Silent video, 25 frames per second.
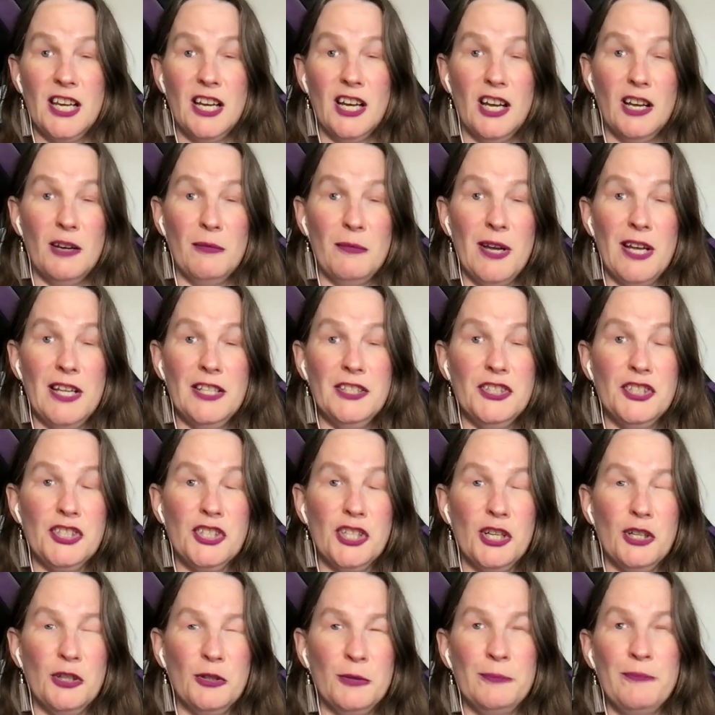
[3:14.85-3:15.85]
And
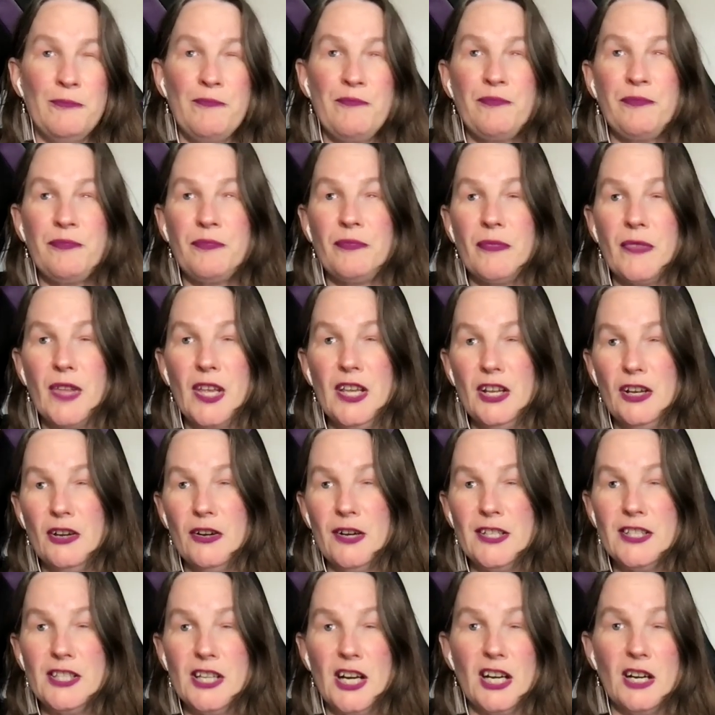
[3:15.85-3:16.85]
so,
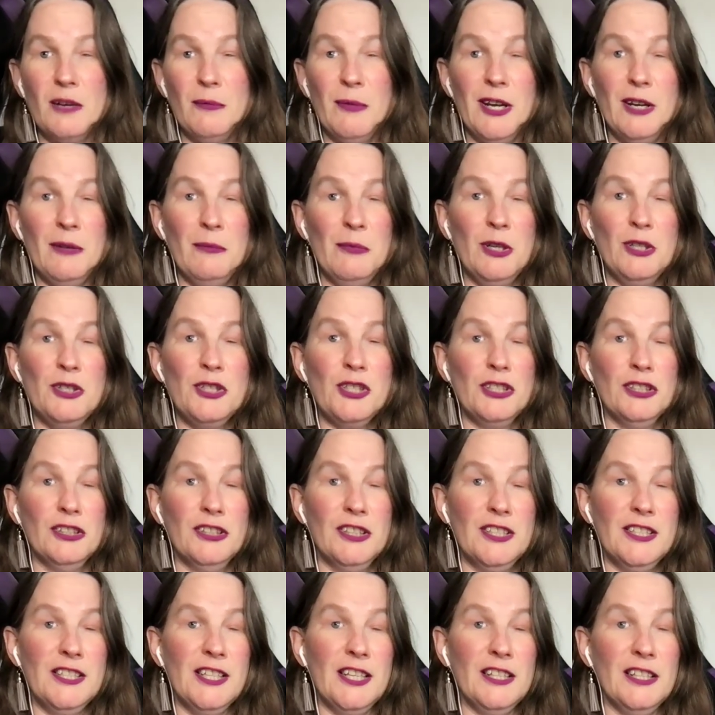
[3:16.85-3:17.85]
I talk about
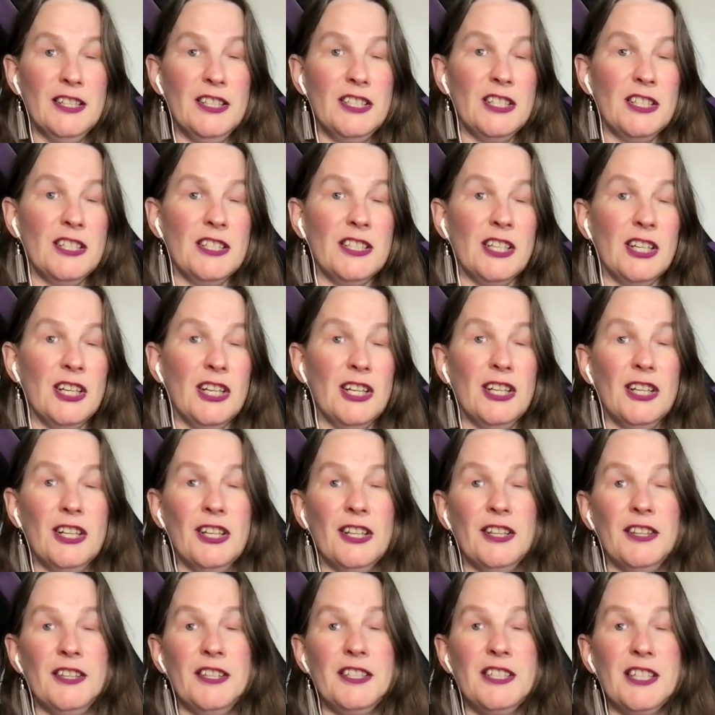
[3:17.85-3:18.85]
emotional intelligence
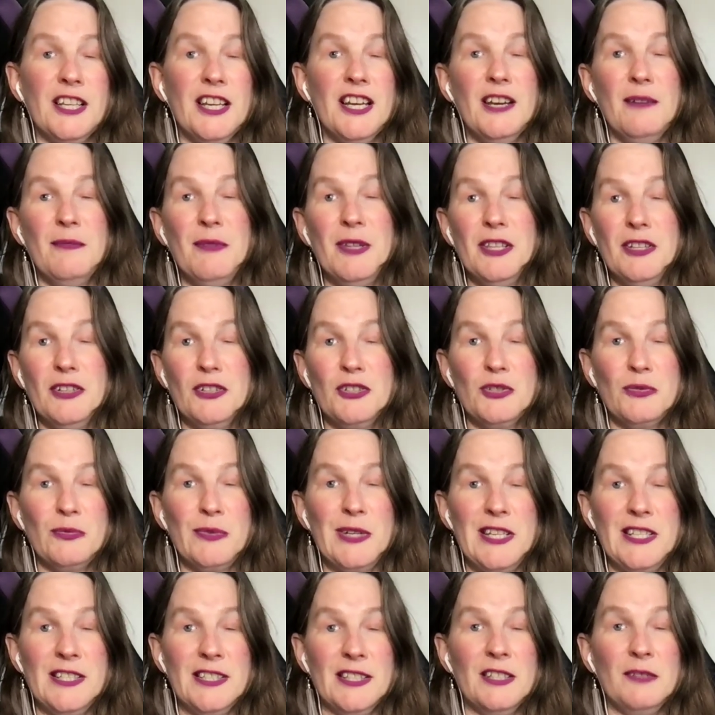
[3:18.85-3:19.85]
all the time, and there's a
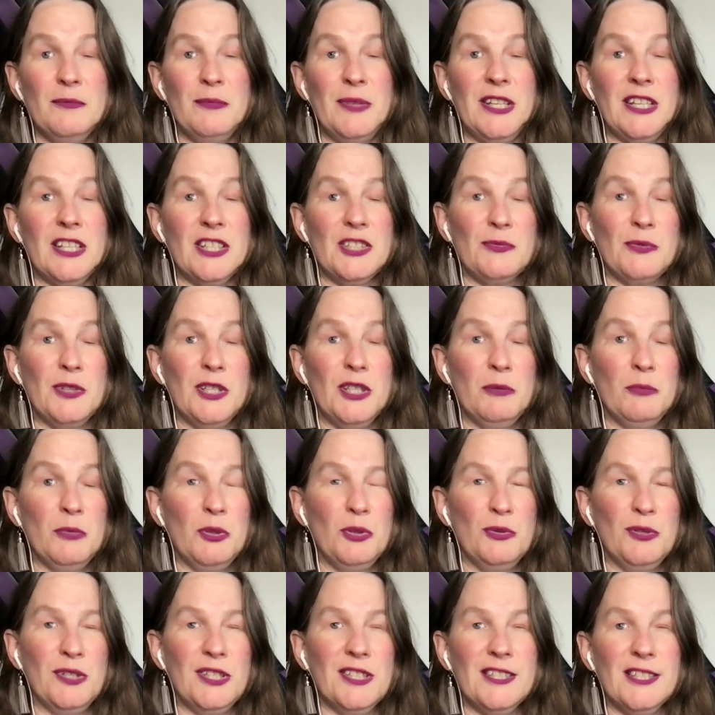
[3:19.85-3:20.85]
reason, because when the
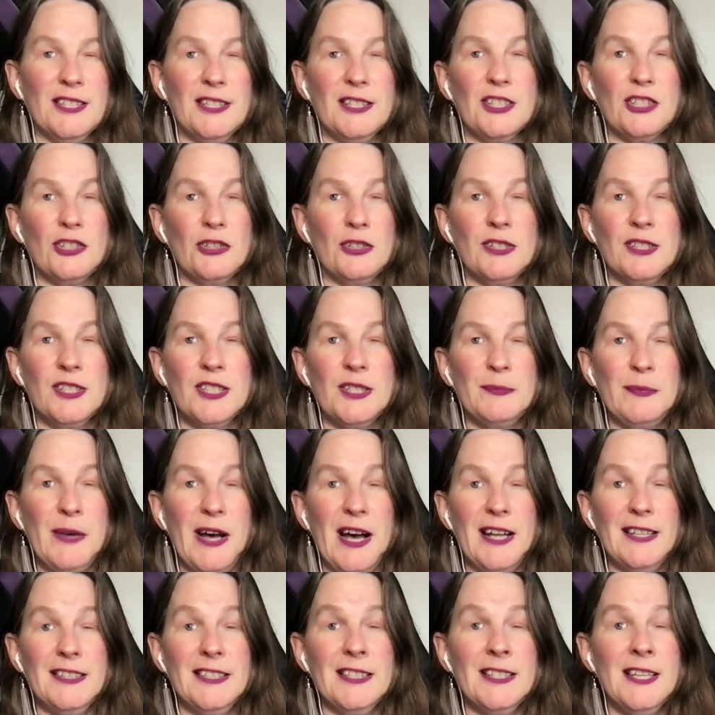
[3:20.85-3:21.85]
moon is in certain
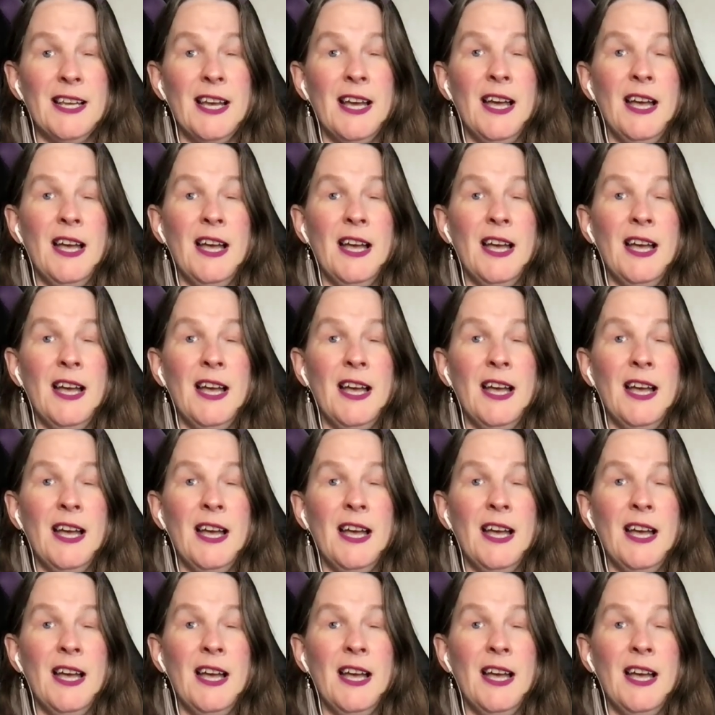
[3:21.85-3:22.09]
spots,